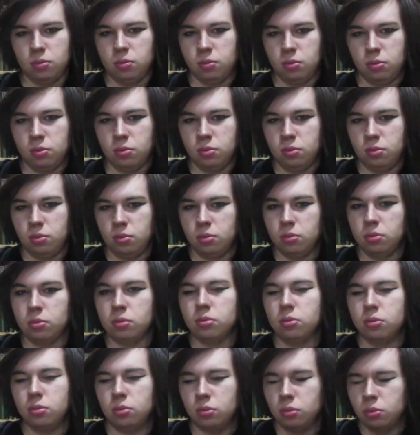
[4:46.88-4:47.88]

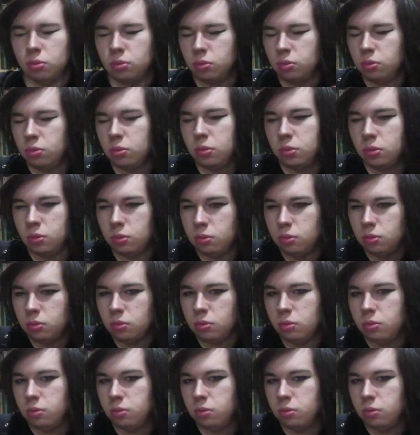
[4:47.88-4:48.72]
No one is speaking in this clip.